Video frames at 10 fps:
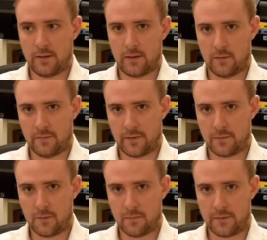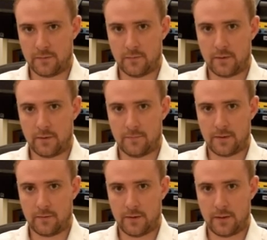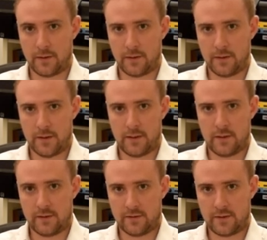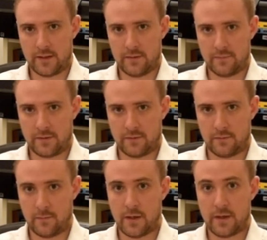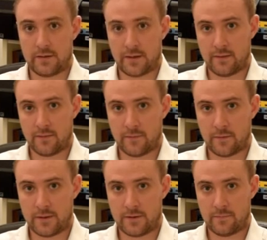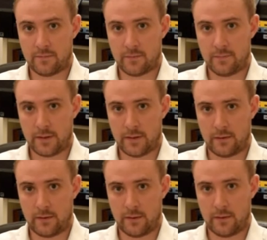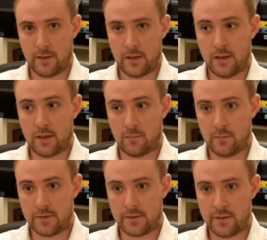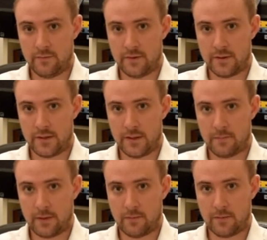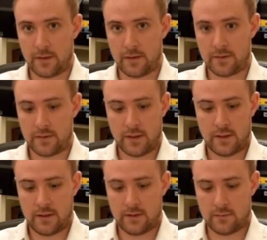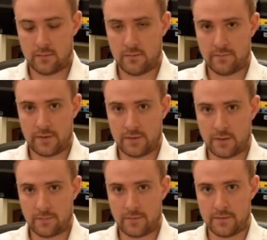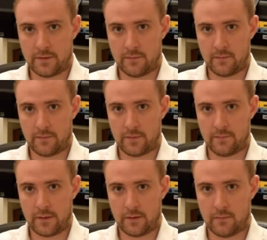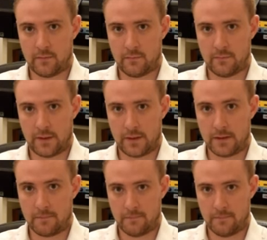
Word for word: Now, I think what we're talking about here is television, televised propaganda. And what is interesting about this is all of this happens in North Korea already.